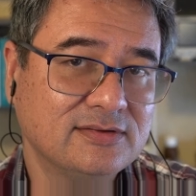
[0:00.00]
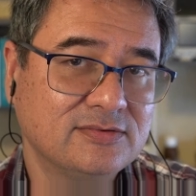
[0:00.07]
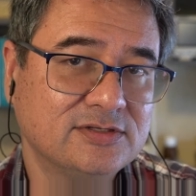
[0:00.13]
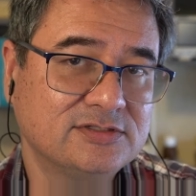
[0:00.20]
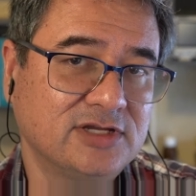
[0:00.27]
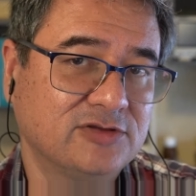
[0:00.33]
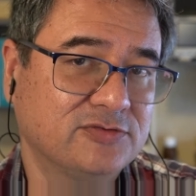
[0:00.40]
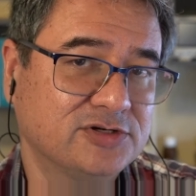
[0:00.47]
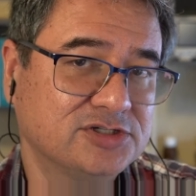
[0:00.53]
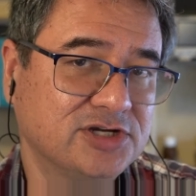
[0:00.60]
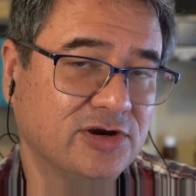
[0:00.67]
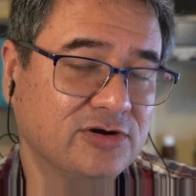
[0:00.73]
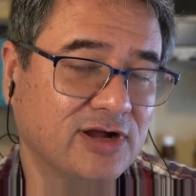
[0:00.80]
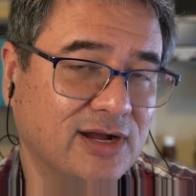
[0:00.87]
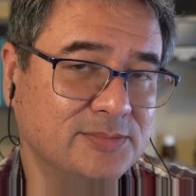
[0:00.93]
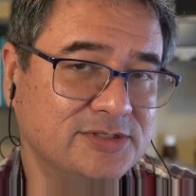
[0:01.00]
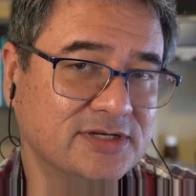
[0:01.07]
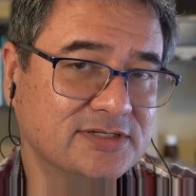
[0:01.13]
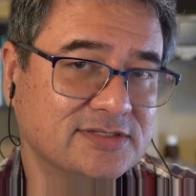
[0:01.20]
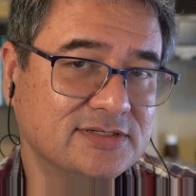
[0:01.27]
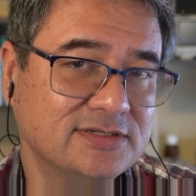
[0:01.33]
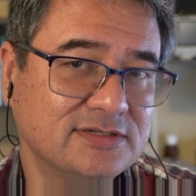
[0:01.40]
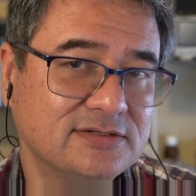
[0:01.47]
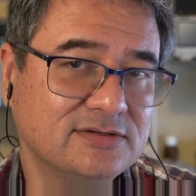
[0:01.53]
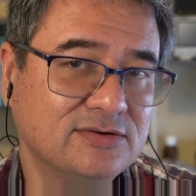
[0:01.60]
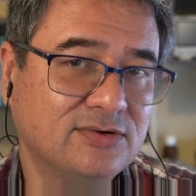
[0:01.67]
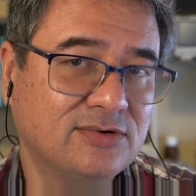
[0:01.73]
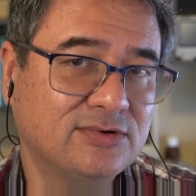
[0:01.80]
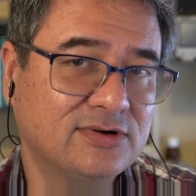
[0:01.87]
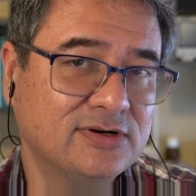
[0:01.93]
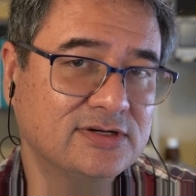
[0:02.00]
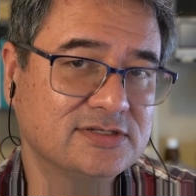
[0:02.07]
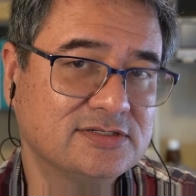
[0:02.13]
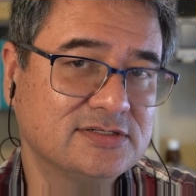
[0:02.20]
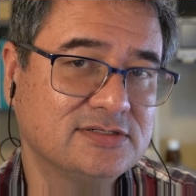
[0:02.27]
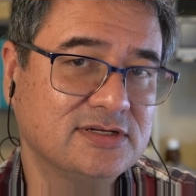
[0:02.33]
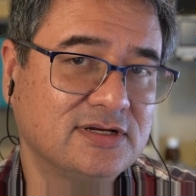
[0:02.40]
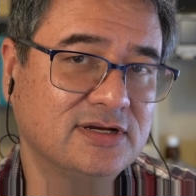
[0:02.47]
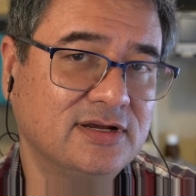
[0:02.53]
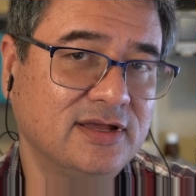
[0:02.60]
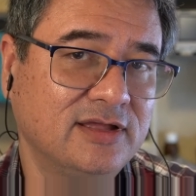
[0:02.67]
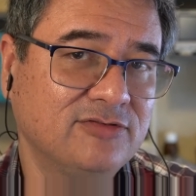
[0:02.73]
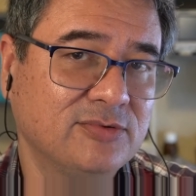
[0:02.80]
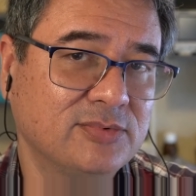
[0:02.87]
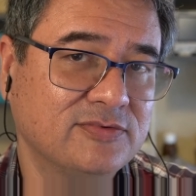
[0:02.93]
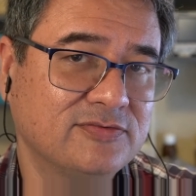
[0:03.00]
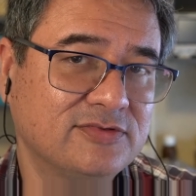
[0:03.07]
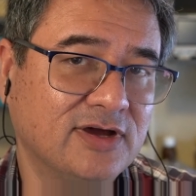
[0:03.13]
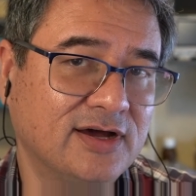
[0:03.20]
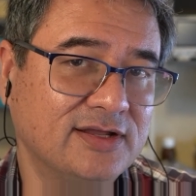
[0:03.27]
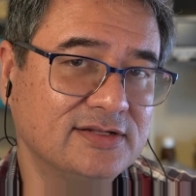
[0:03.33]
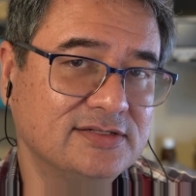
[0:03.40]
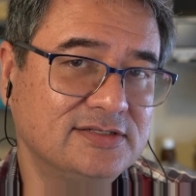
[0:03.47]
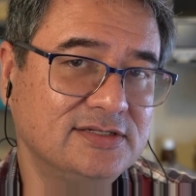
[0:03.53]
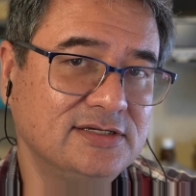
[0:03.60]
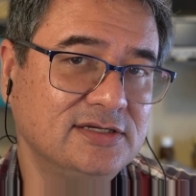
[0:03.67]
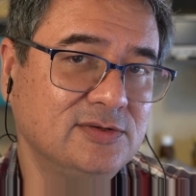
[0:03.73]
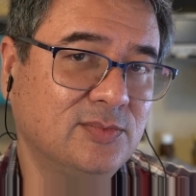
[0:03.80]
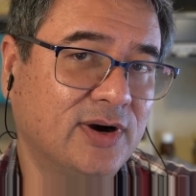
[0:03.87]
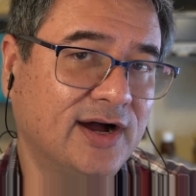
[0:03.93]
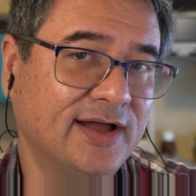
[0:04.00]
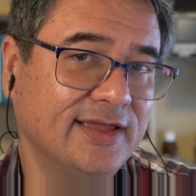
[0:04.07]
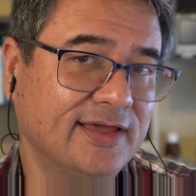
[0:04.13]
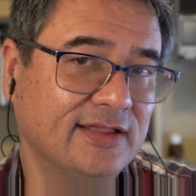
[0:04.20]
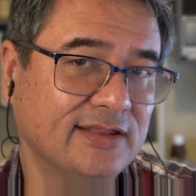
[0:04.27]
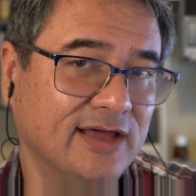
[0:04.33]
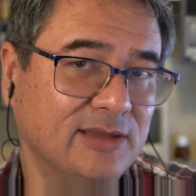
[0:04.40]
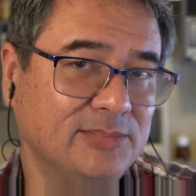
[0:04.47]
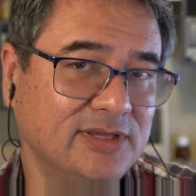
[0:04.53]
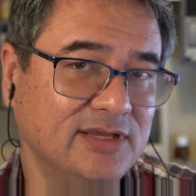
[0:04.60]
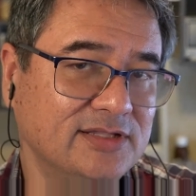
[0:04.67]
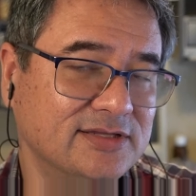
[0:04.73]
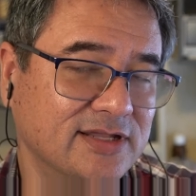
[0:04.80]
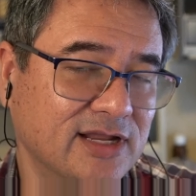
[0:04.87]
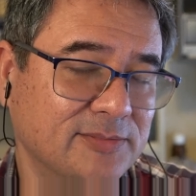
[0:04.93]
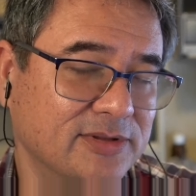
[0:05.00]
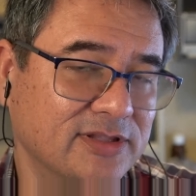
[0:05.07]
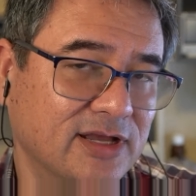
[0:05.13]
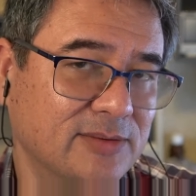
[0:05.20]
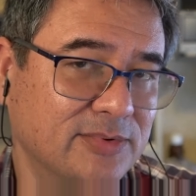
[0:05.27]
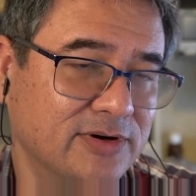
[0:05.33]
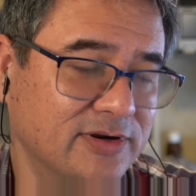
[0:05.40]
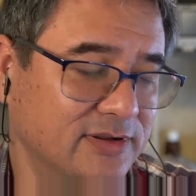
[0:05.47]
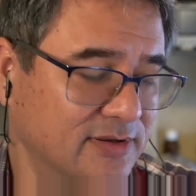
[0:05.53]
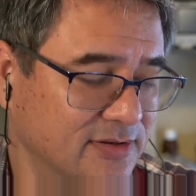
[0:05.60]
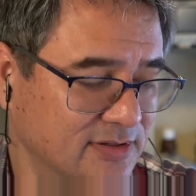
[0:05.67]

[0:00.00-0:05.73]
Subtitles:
stands for shared object, or it ends up with .dylib, dynamic library.